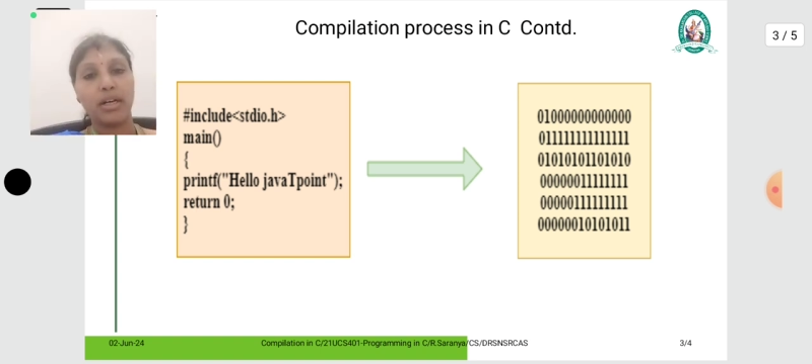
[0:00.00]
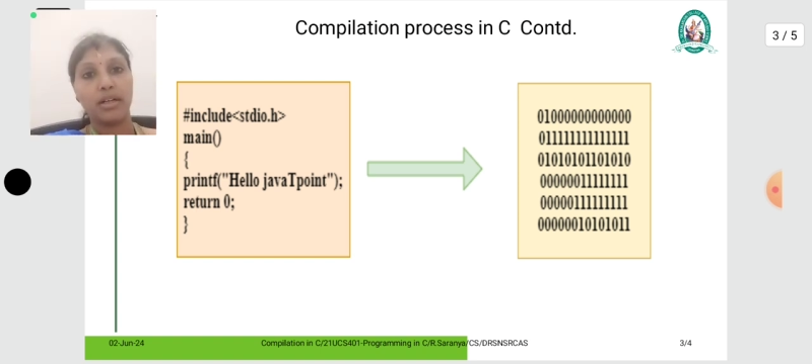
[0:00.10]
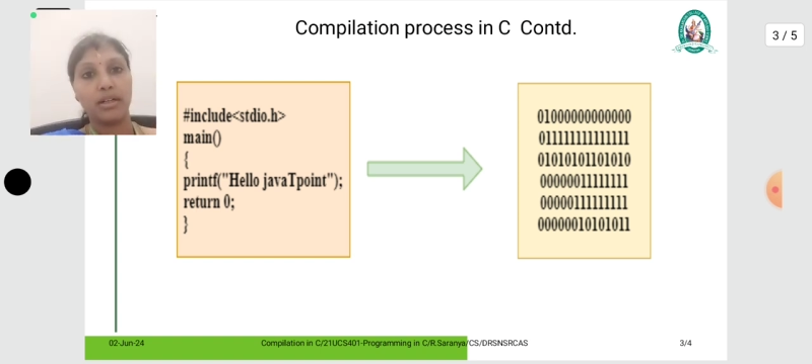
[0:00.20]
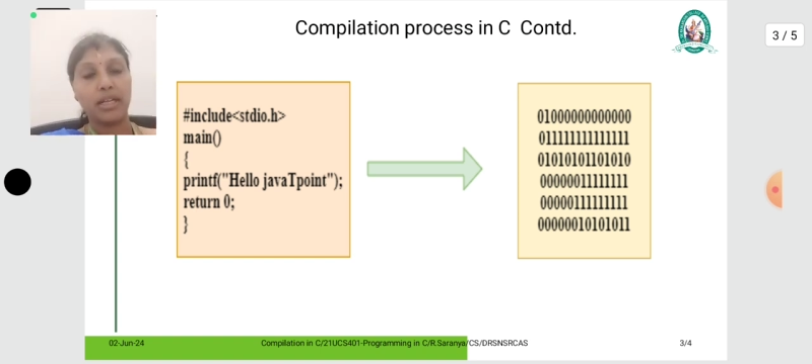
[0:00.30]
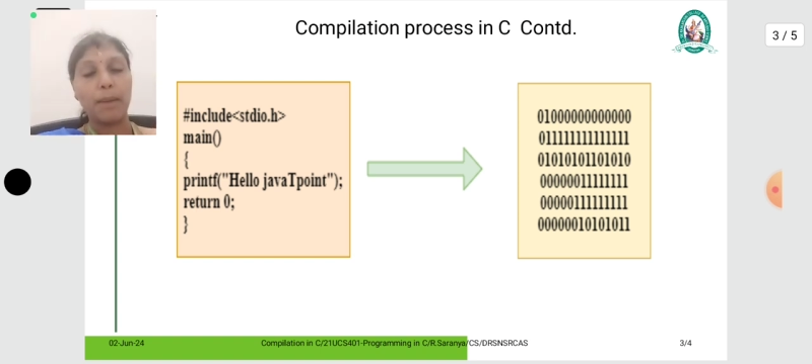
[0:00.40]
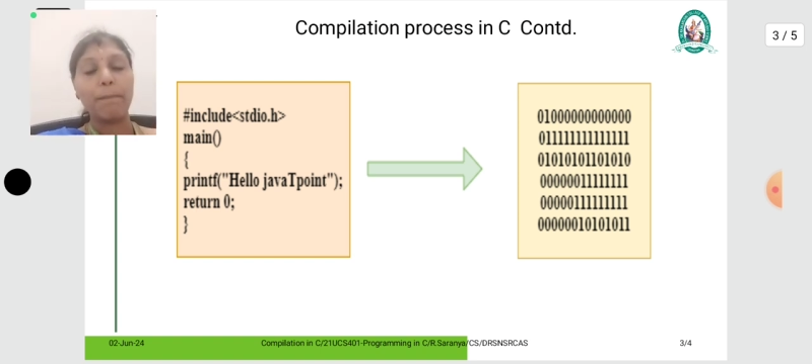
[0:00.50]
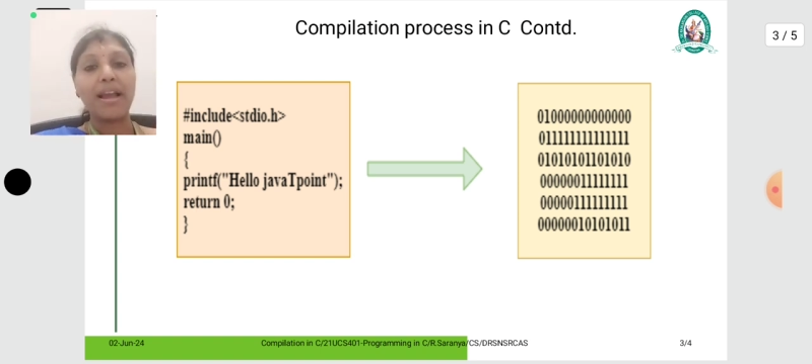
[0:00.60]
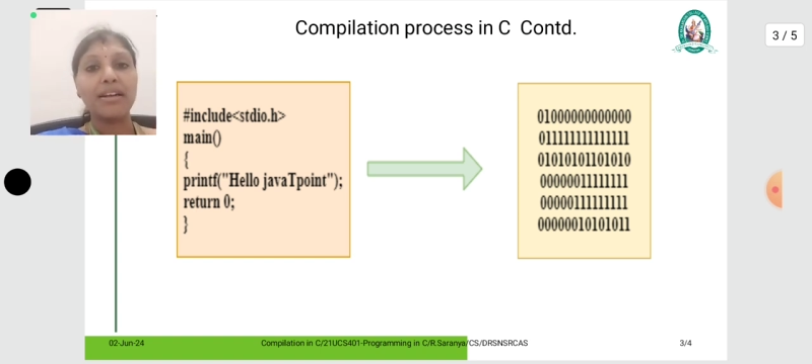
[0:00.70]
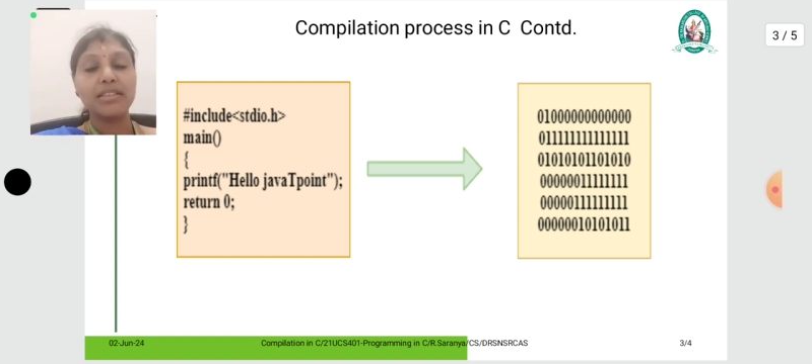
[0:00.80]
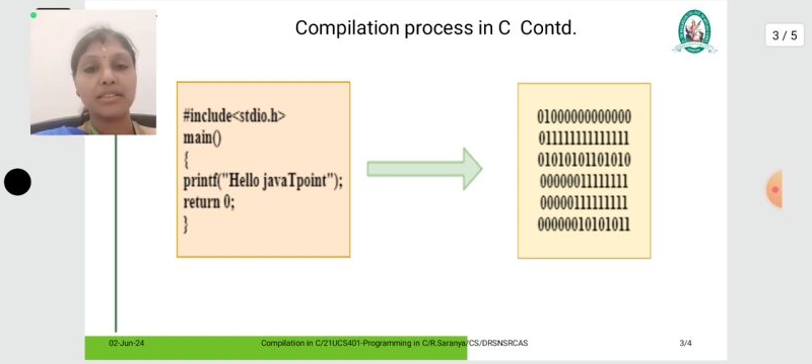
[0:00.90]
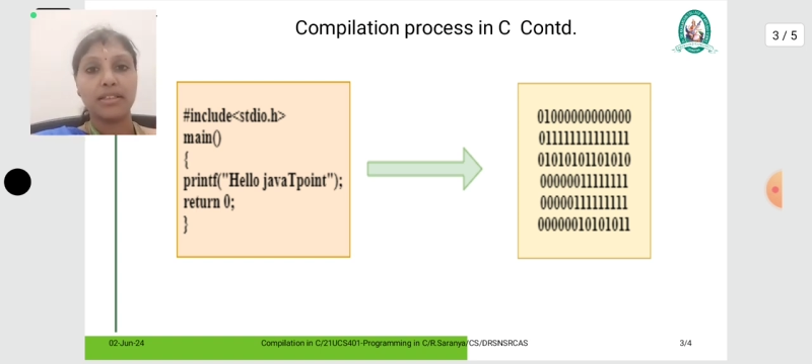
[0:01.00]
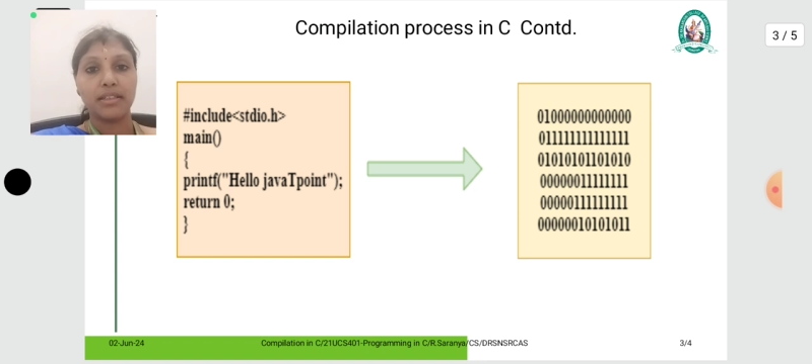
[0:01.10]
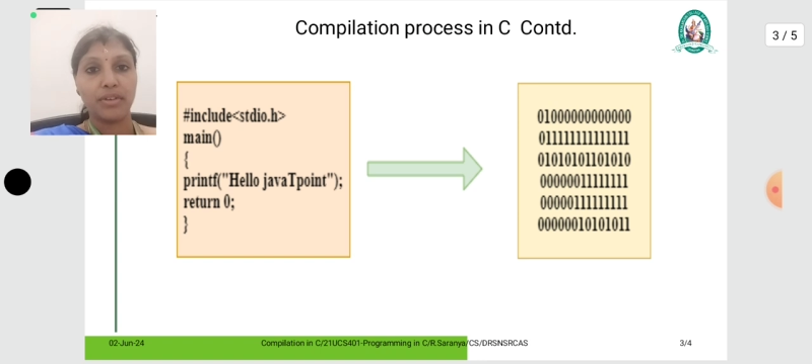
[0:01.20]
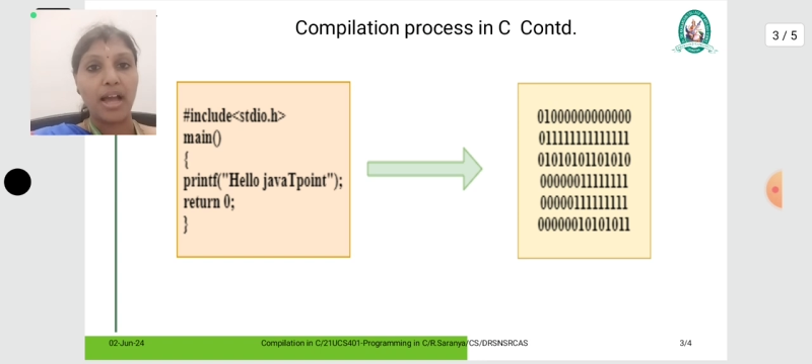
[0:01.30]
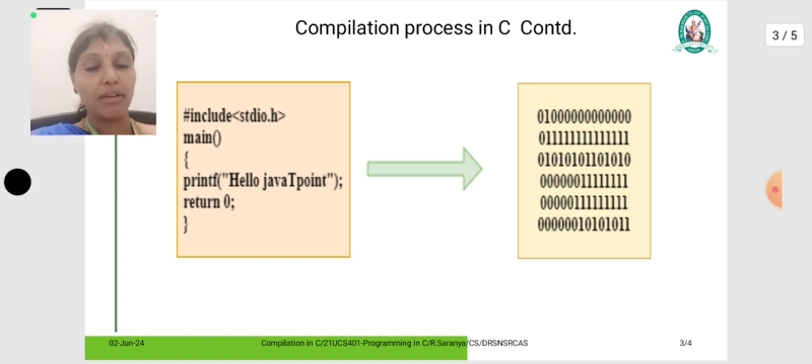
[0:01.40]
the compilers,
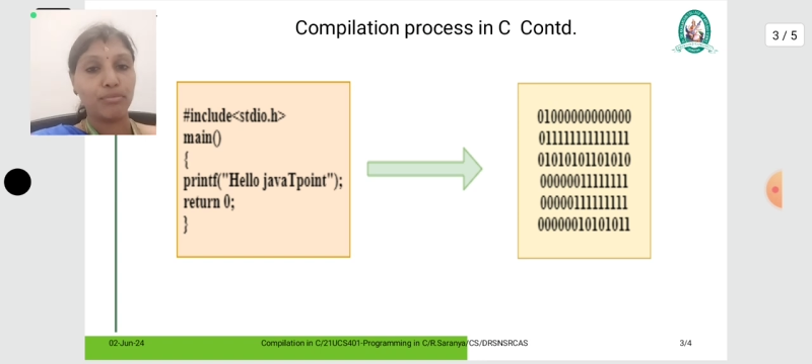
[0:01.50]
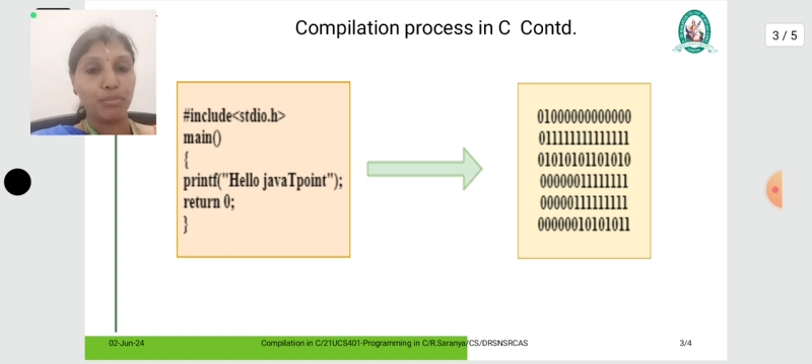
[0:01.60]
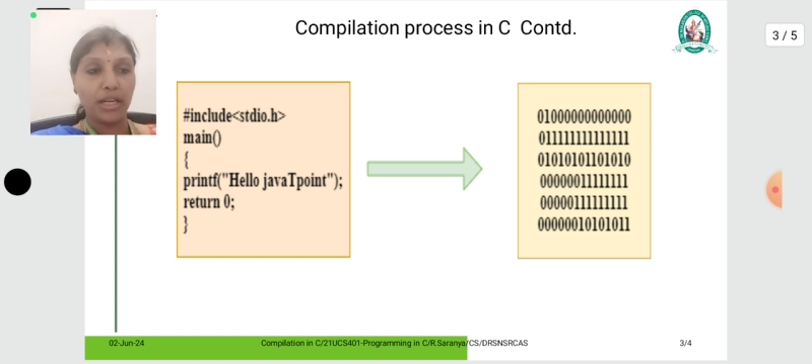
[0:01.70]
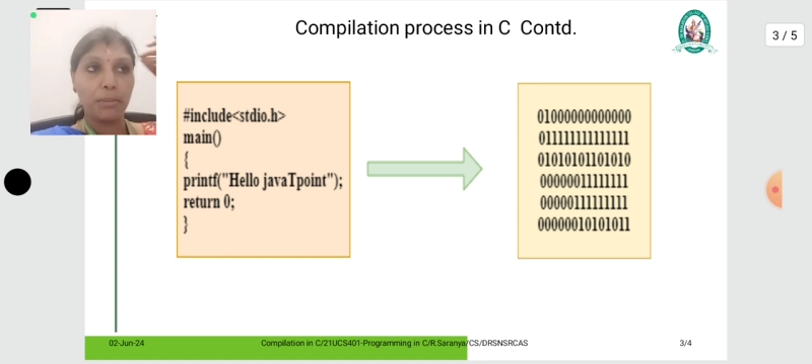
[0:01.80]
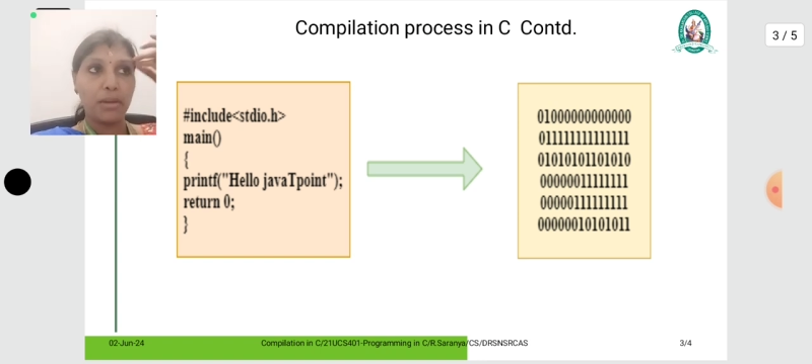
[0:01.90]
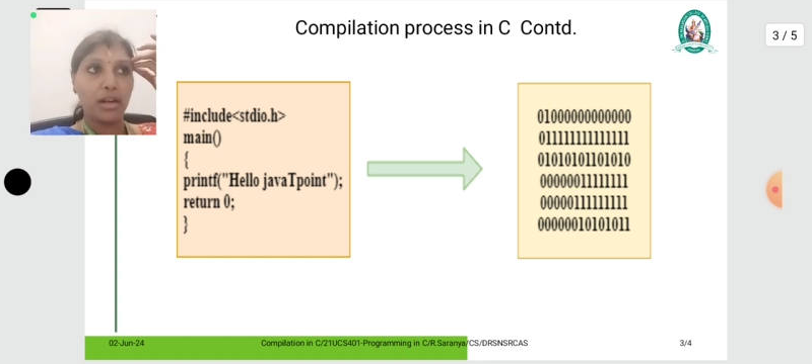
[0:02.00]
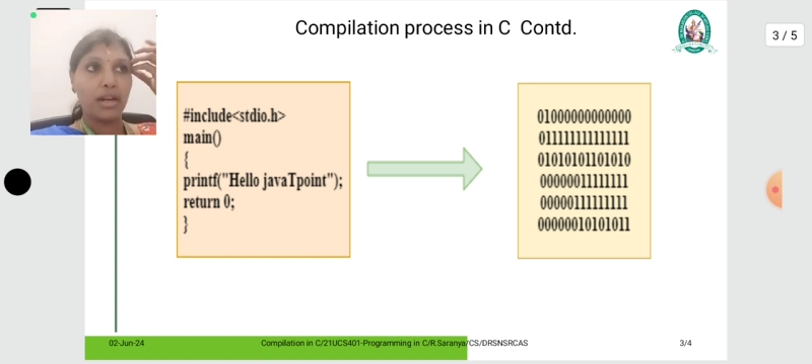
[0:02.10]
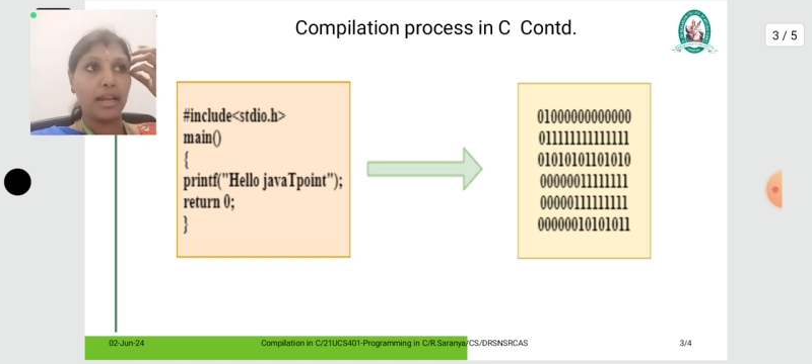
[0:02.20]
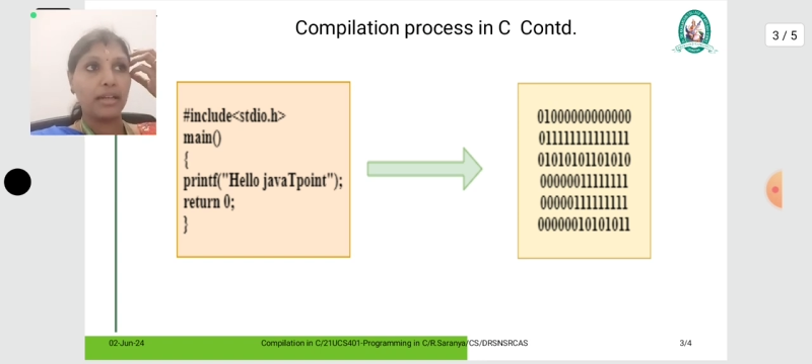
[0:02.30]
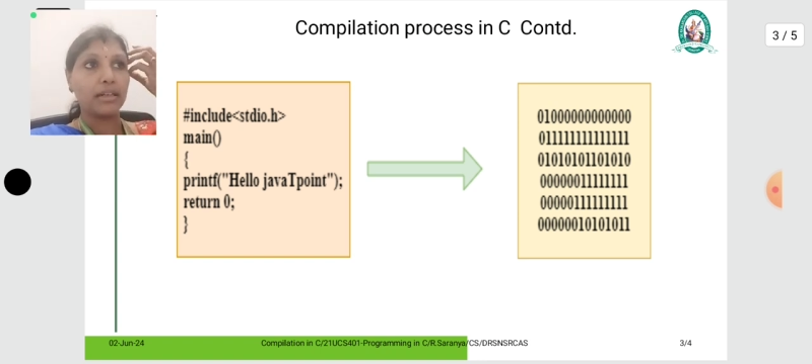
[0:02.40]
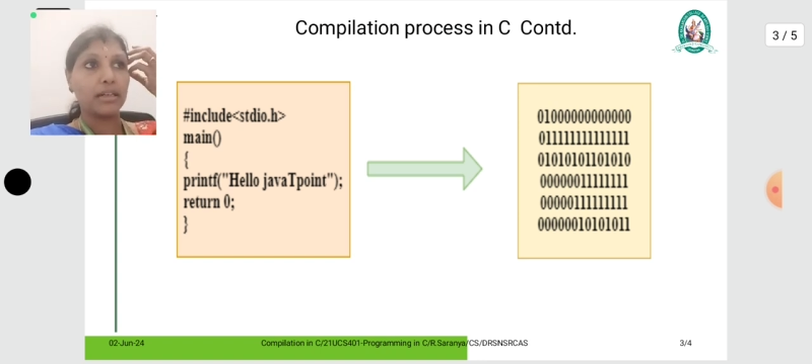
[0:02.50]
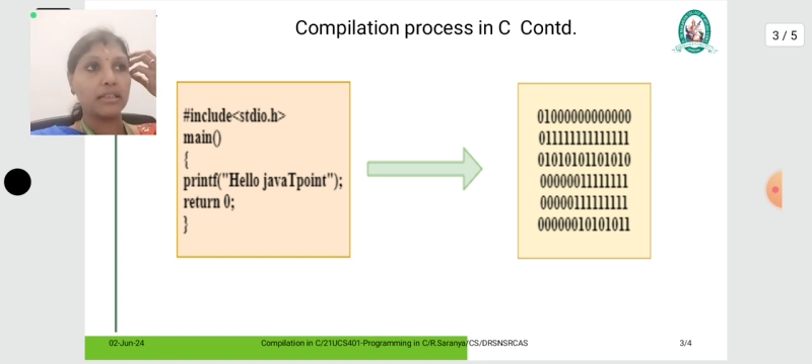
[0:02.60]
we have many like